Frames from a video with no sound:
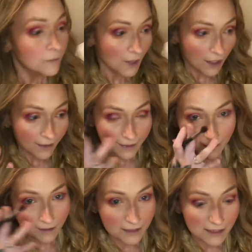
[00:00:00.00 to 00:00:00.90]
I like it
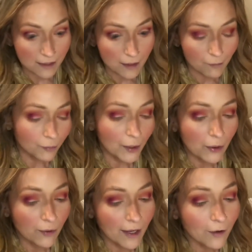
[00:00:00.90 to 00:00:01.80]
nice and blown
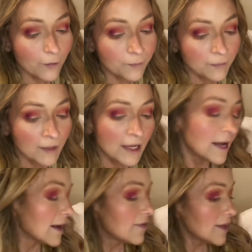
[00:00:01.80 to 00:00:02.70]
out.
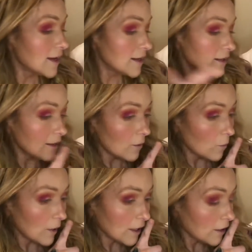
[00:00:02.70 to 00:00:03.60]
And then
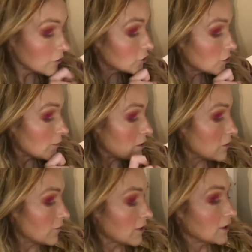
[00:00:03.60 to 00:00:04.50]
what color should we do
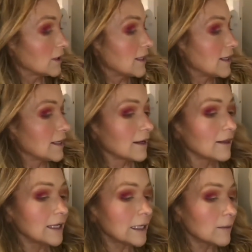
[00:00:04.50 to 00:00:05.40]
for the lid? I
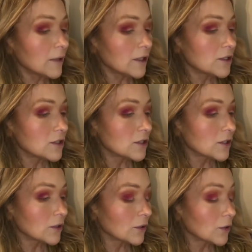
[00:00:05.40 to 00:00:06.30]
think I'm gonna
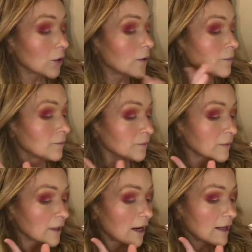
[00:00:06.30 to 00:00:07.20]
do,
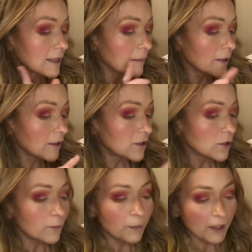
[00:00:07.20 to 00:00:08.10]
I think I'm gonna do
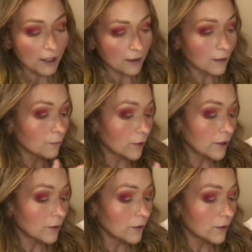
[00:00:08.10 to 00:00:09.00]
peanut
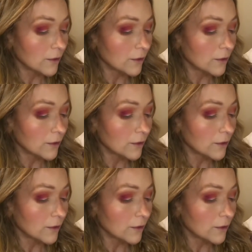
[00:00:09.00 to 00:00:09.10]
brittle